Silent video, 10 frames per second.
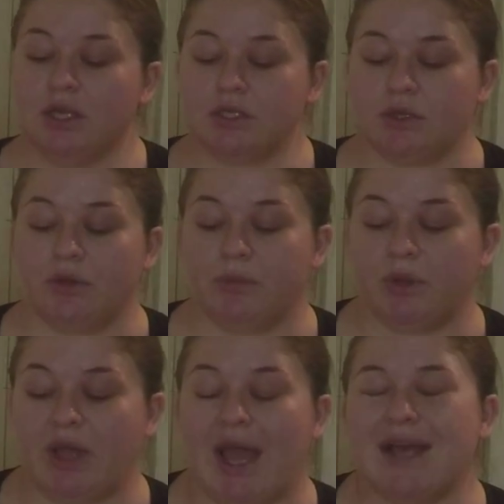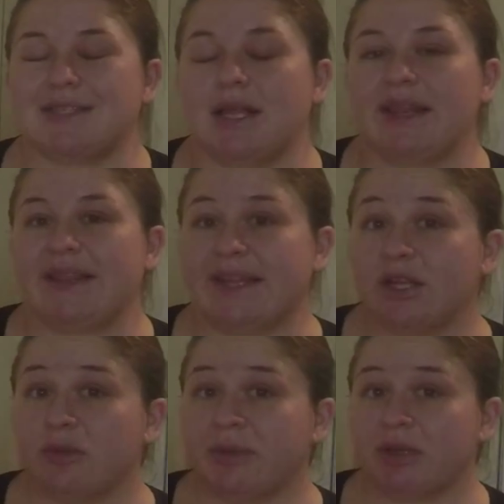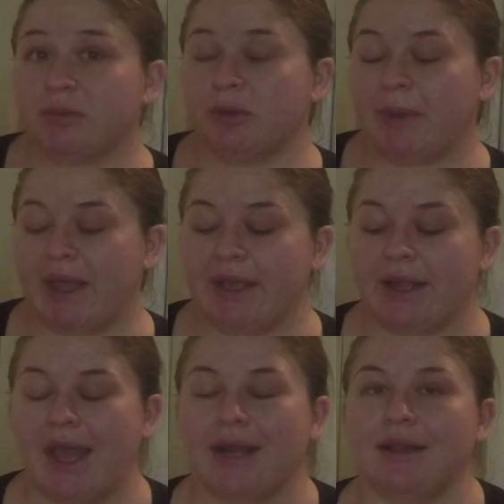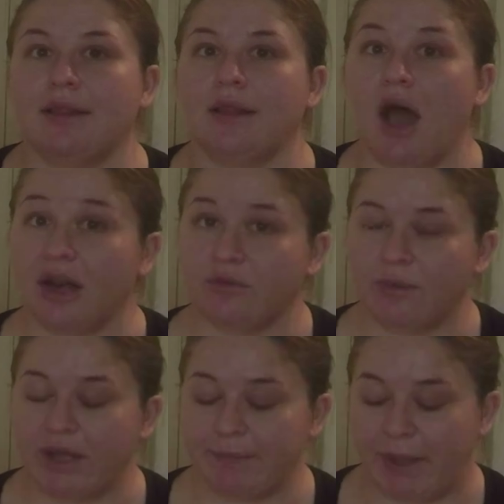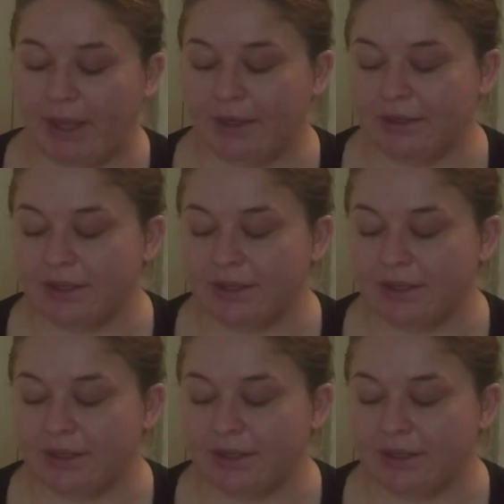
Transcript: So the one that has a little bit of blue paint and a lot of white paint